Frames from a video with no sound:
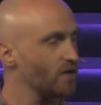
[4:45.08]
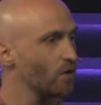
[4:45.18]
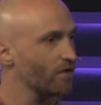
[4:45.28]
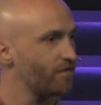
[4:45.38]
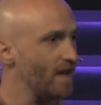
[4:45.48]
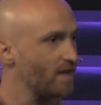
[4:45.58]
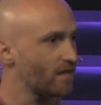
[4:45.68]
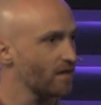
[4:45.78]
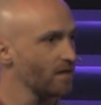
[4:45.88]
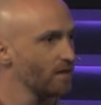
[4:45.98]
your
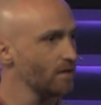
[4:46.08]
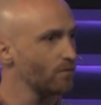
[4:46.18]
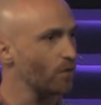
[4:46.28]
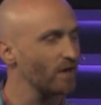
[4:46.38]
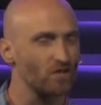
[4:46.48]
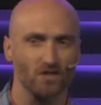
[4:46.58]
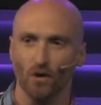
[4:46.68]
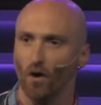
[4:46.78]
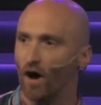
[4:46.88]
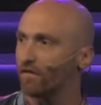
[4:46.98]
faith. We are
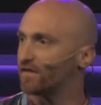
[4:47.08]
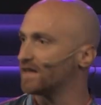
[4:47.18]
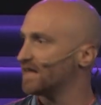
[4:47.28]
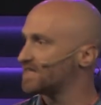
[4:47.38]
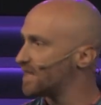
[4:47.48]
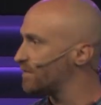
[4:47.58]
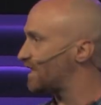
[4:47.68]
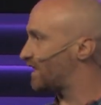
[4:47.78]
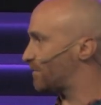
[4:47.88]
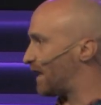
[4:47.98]
so often
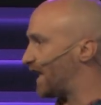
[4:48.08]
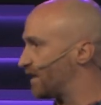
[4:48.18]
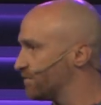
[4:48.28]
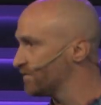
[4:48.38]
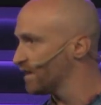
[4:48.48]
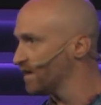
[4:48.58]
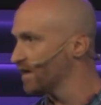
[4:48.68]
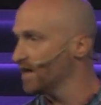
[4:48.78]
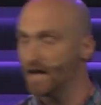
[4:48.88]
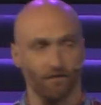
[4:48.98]
intimidated by it.
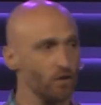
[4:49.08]
If you